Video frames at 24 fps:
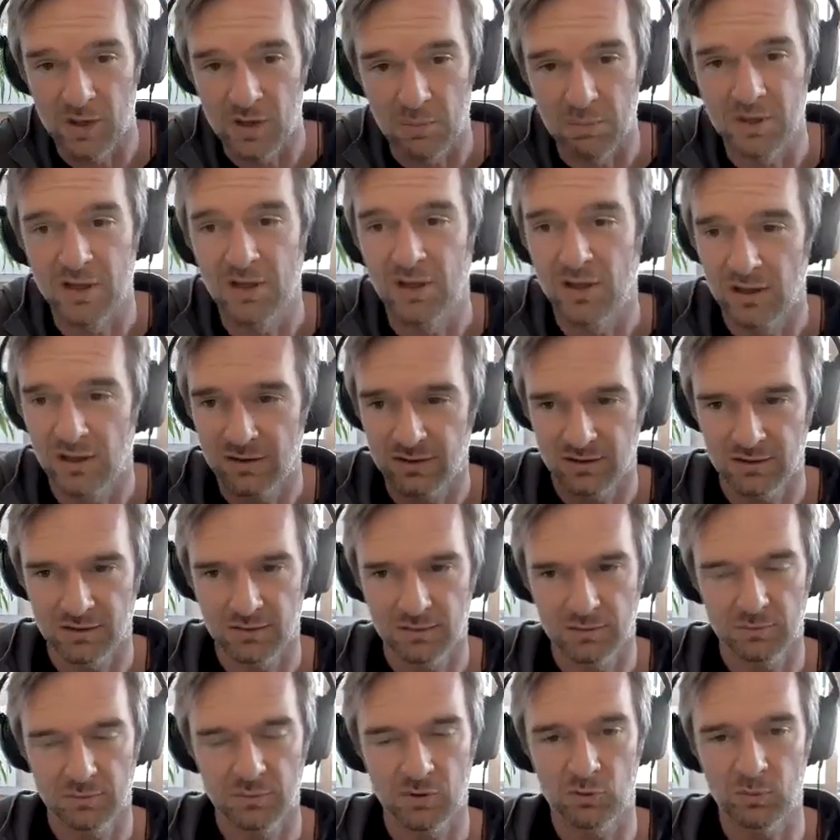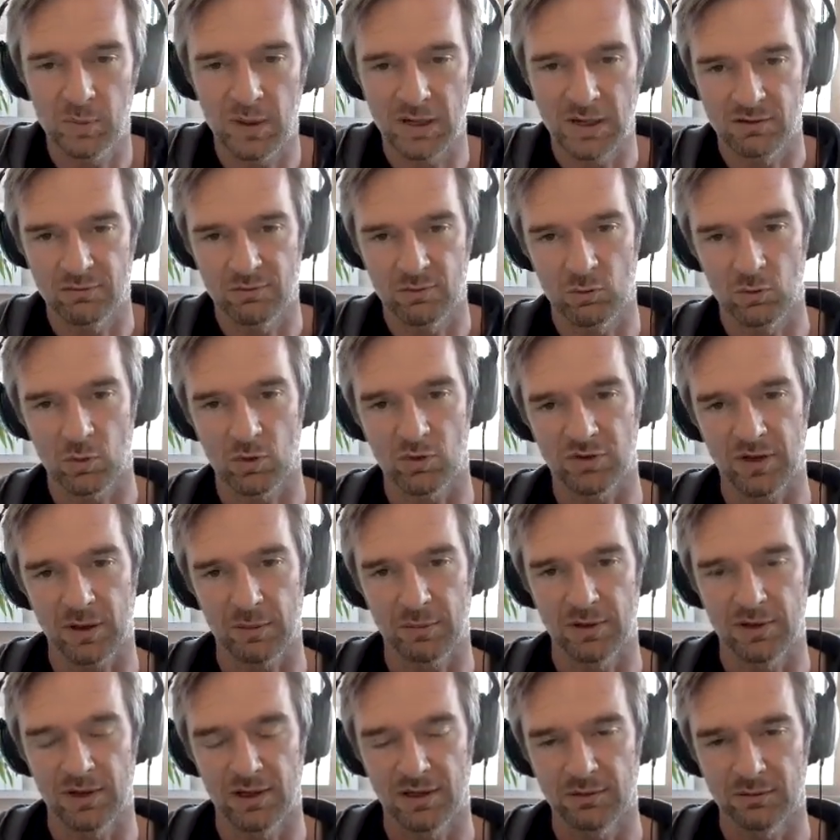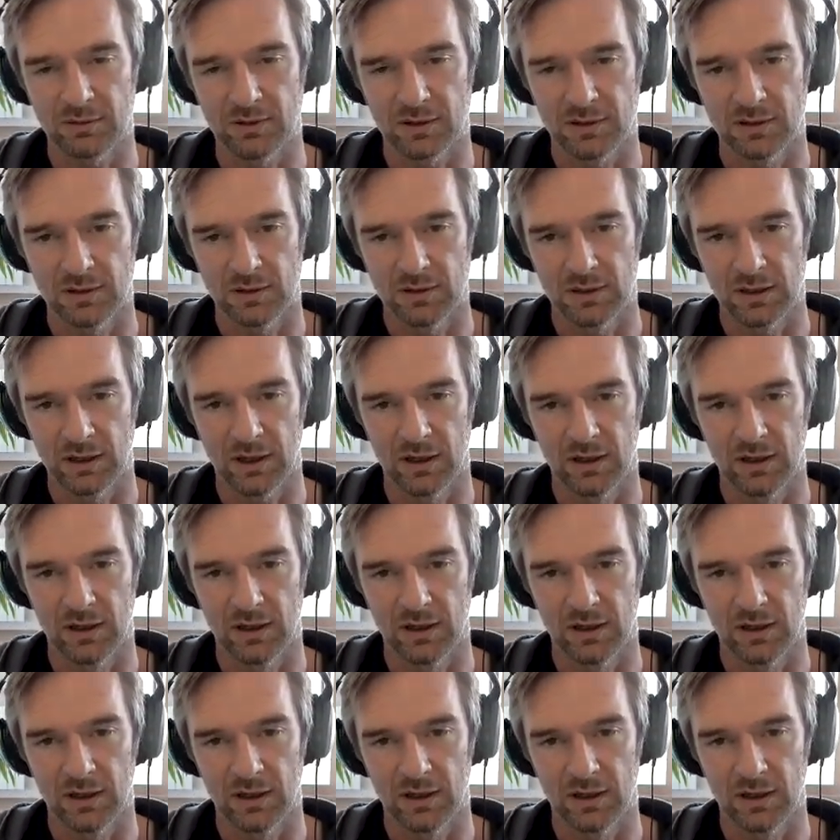a blurred perspective of what's happened anyway. Yeah,